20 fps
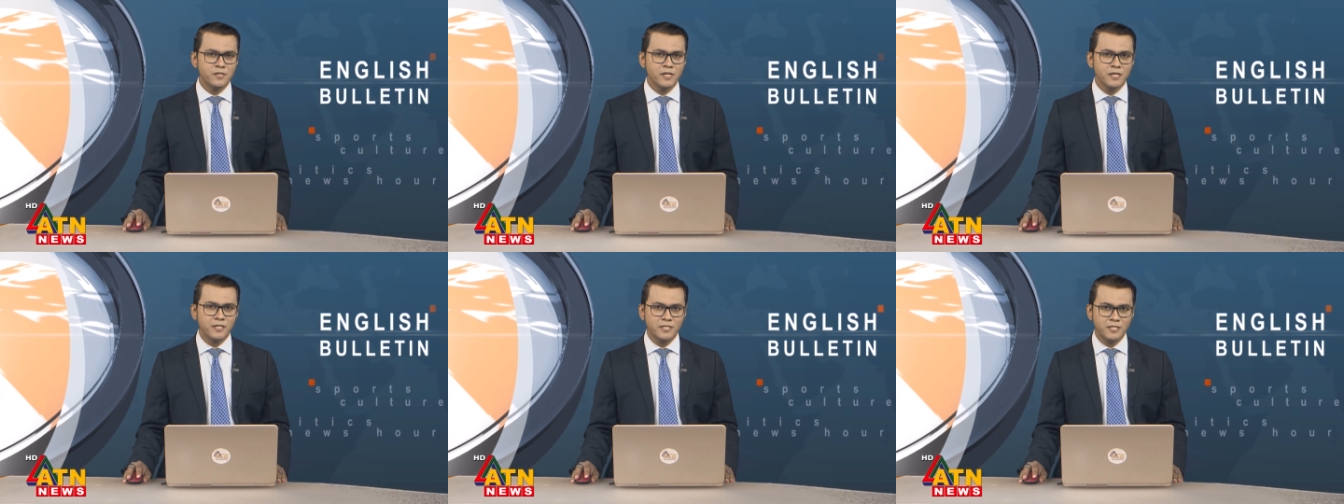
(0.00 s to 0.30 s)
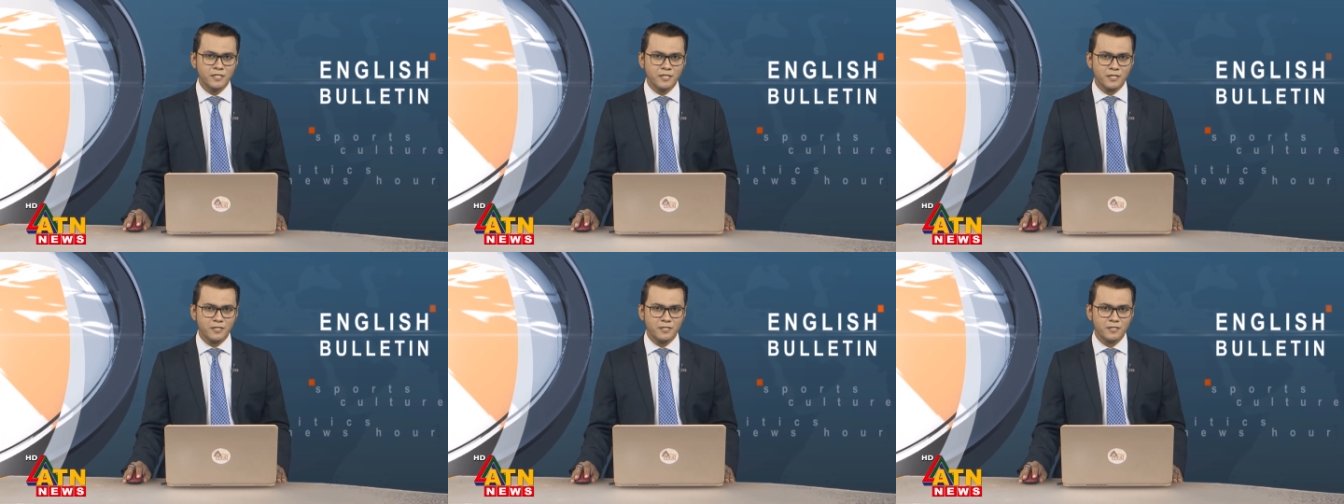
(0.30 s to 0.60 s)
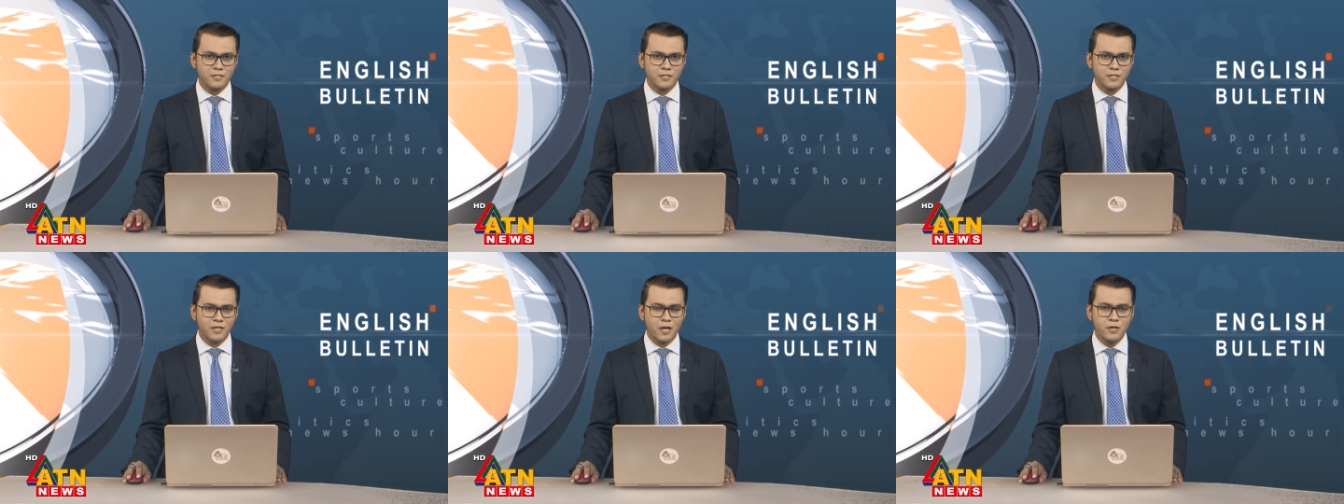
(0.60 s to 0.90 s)

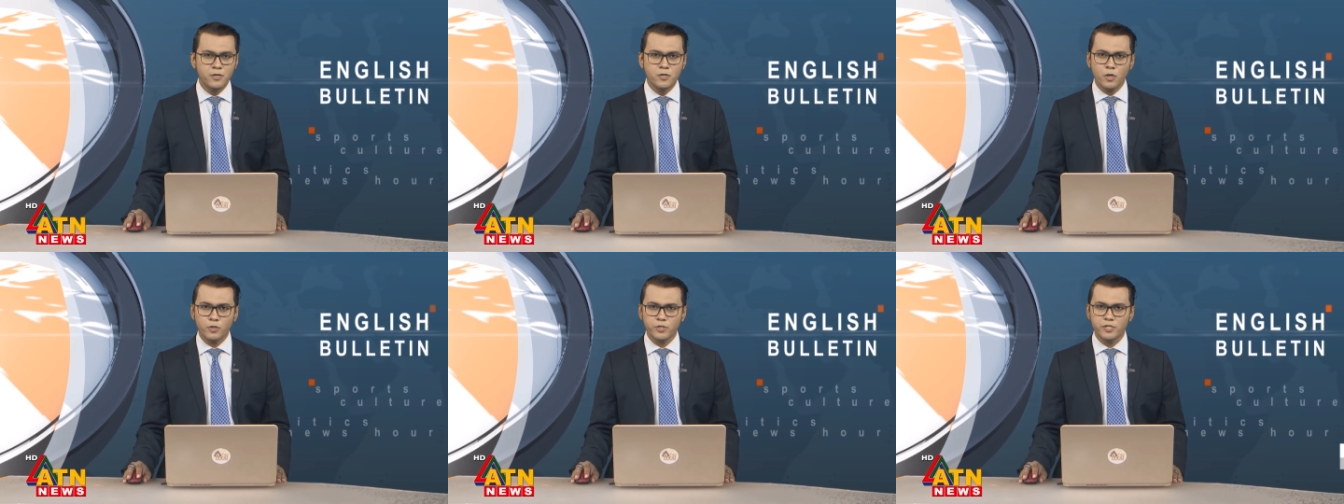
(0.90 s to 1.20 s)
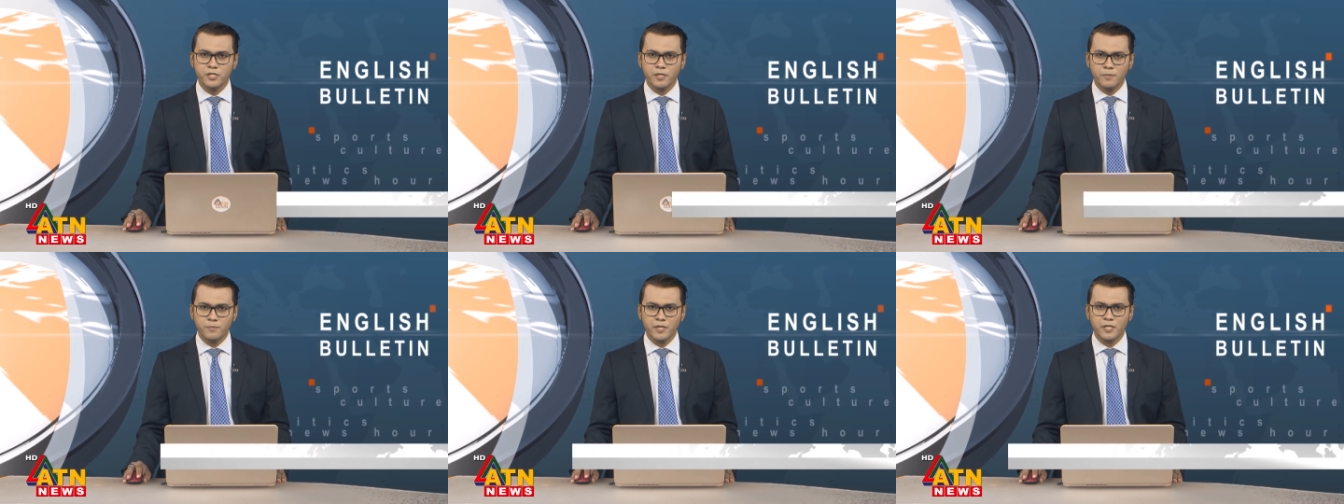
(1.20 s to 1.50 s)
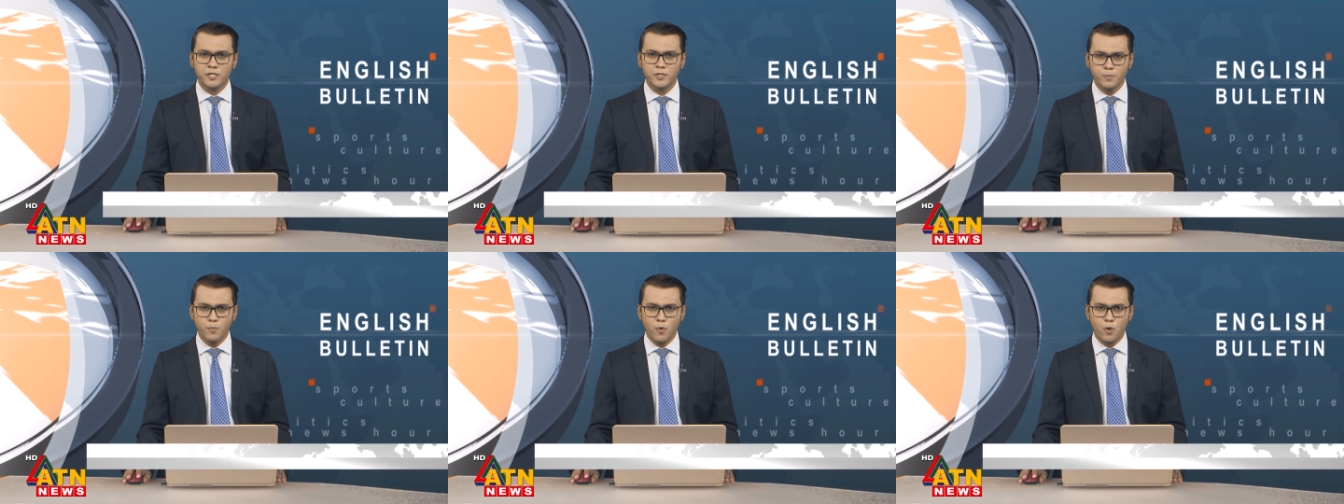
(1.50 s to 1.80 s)
incidents are not something
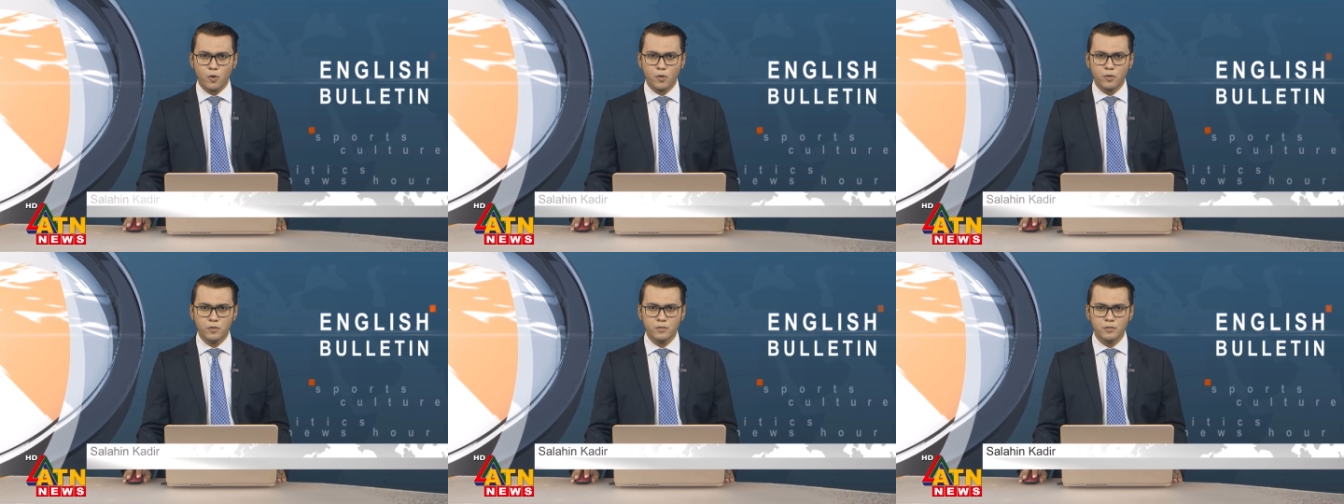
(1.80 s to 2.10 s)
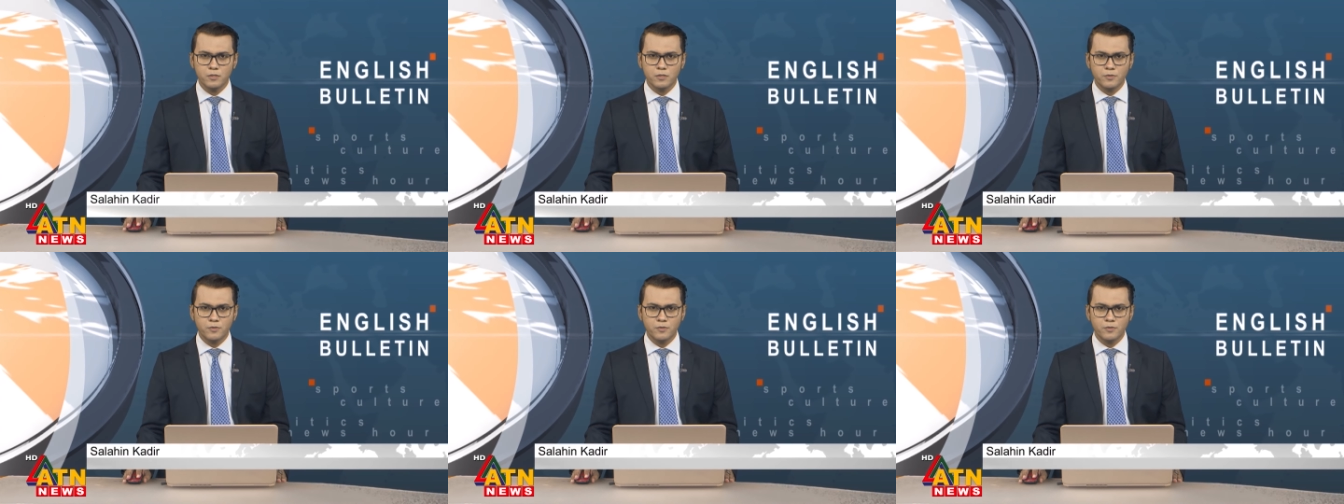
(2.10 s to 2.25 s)
small,